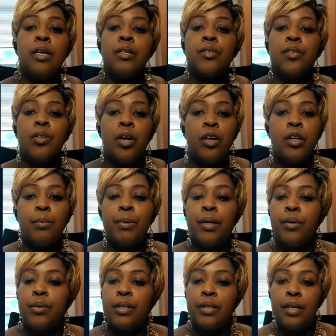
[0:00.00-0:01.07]
Start
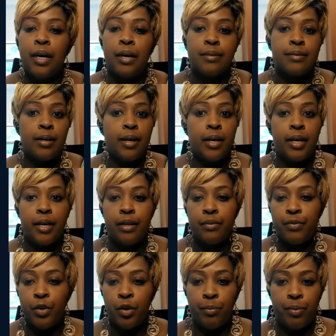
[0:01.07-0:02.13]
uploading docs ahead of
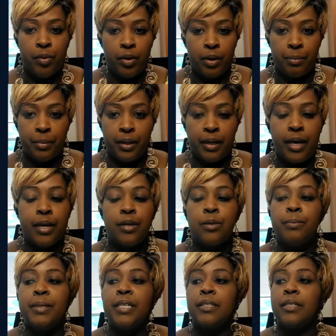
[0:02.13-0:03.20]
your appointment. I
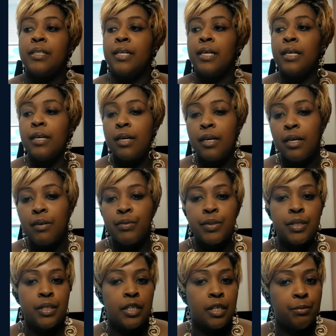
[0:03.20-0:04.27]
don't mean the day of or
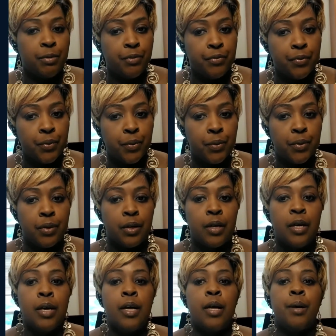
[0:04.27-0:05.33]
the day before,
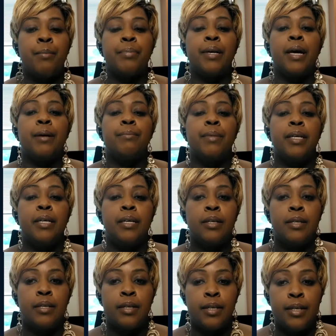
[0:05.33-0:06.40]
but I
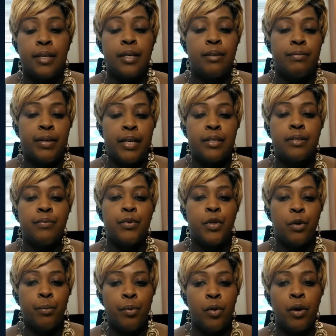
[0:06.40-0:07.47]
mean in advance of
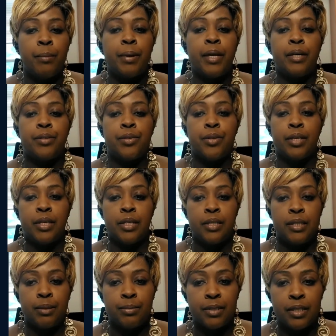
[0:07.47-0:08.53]
your appointment as you're
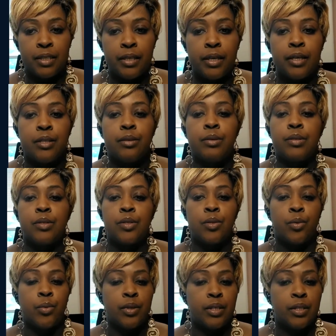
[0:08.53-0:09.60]
getting them together and
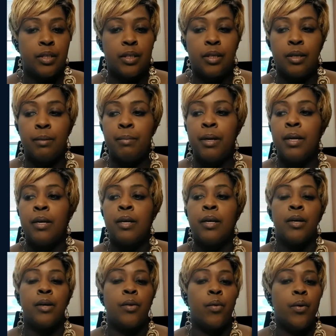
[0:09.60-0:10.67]
sorting them.
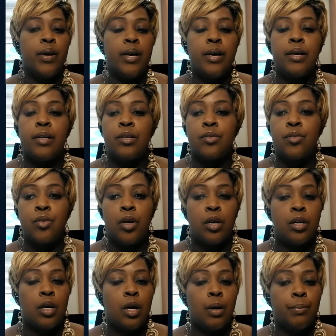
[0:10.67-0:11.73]
Go ahead and
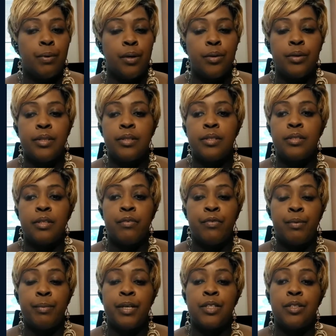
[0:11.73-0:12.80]
start uploading this
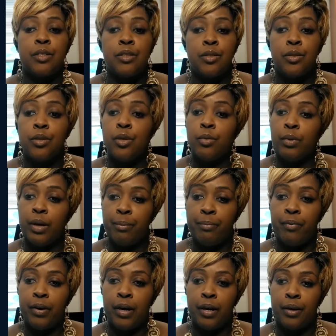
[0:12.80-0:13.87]
information into your web
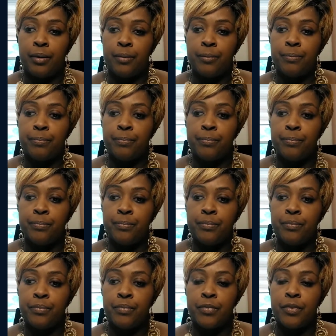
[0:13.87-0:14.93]
file.
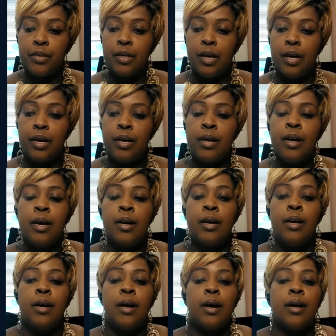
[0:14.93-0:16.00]
Okay?
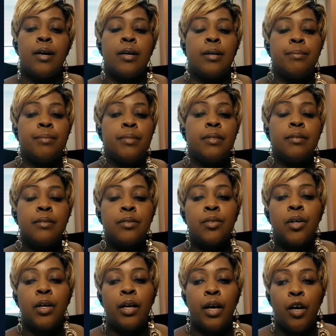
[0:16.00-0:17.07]
This is
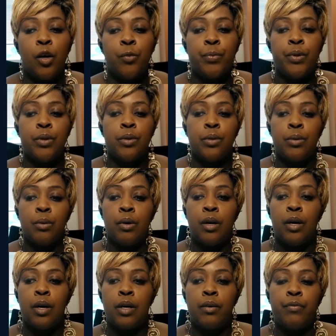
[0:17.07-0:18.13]
going to help you
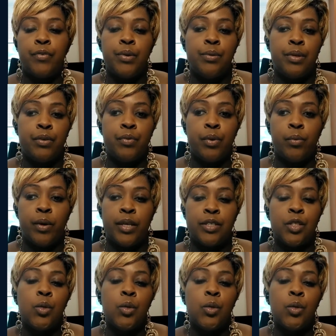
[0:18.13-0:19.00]
a few different ways.